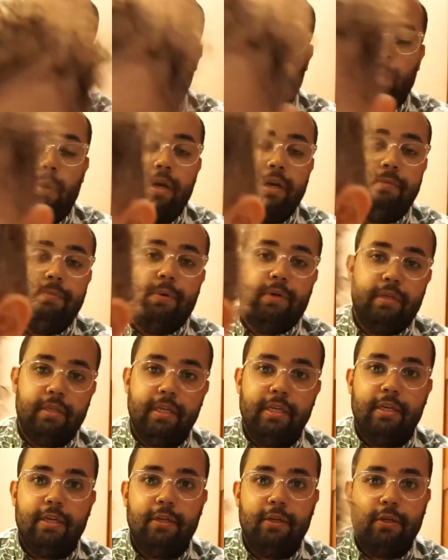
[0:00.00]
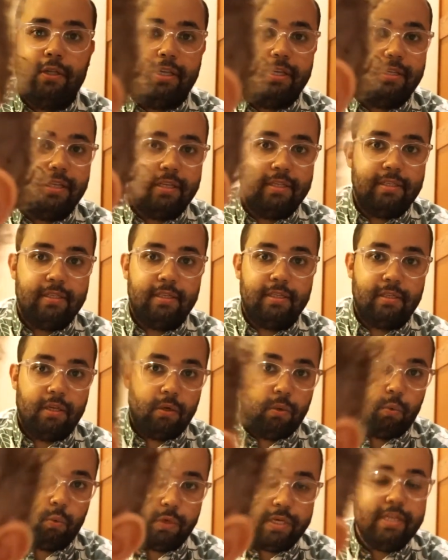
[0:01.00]
One in particular that does this on
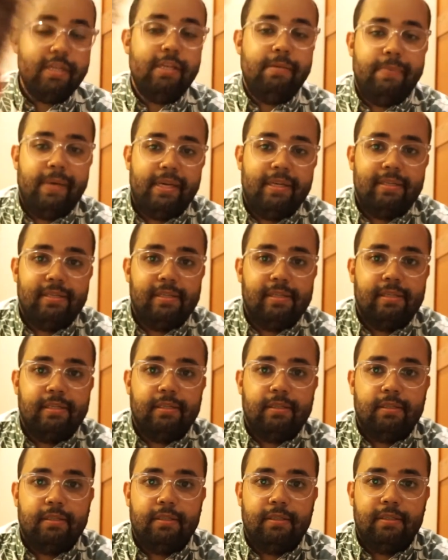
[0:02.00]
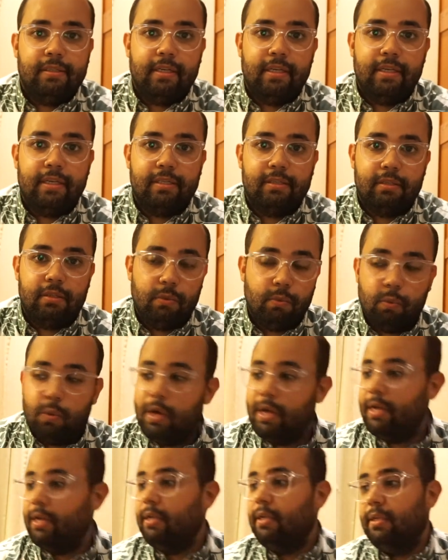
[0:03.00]
a weekly basis is the
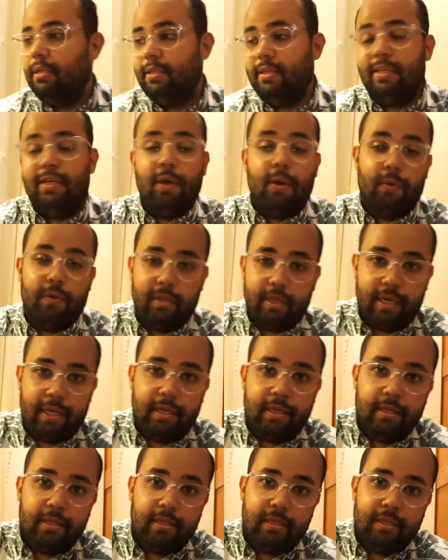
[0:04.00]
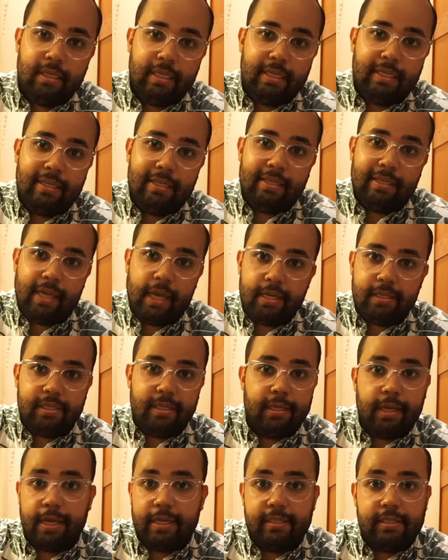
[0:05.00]
one, the only,
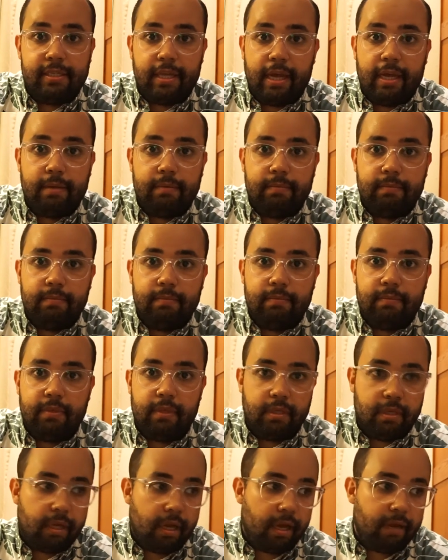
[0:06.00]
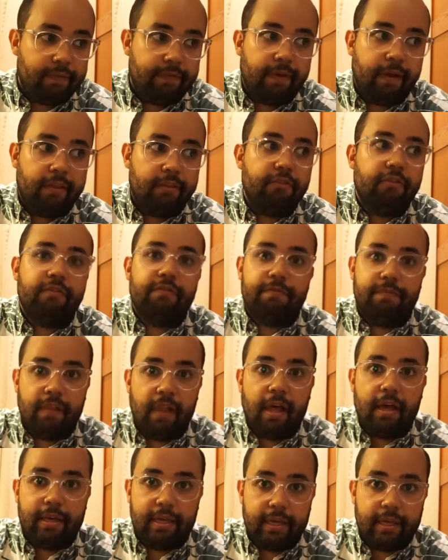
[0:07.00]
Casey Neistat, the godfather of
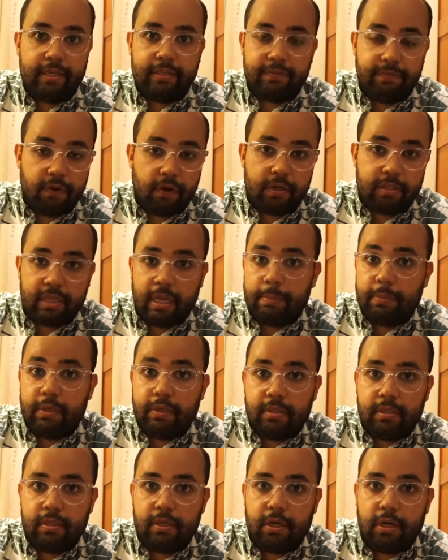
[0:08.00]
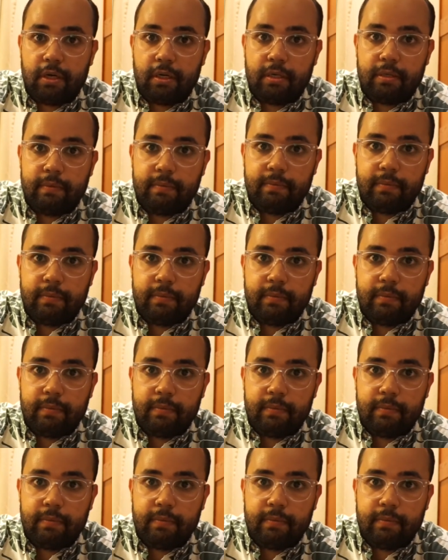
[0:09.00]
vlogging as far as I'm concerned.